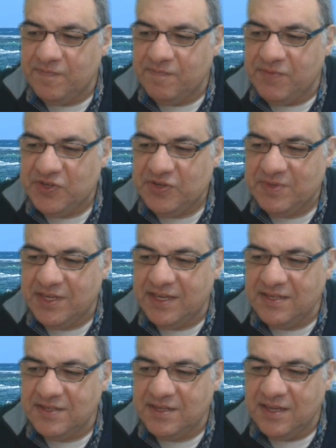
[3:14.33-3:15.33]
Bishop
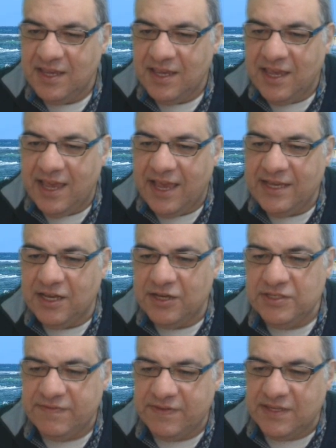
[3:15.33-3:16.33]
takes and
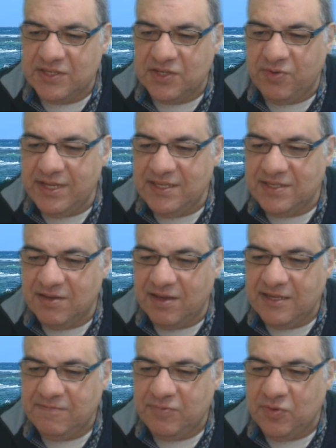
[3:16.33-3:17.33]
goes for this
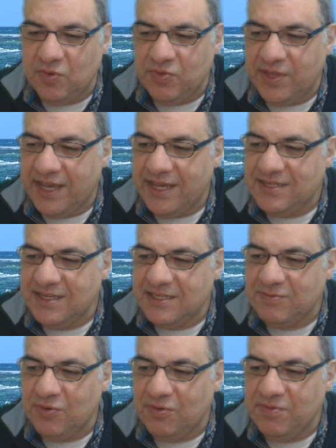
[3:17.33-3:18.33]
queenside pawn, a6
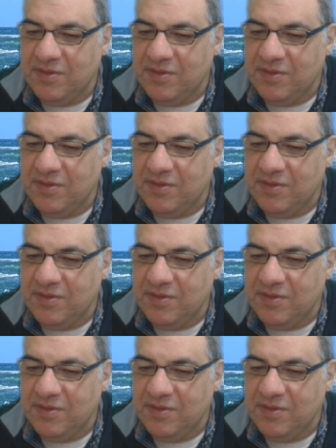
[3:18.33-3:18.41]
pawn.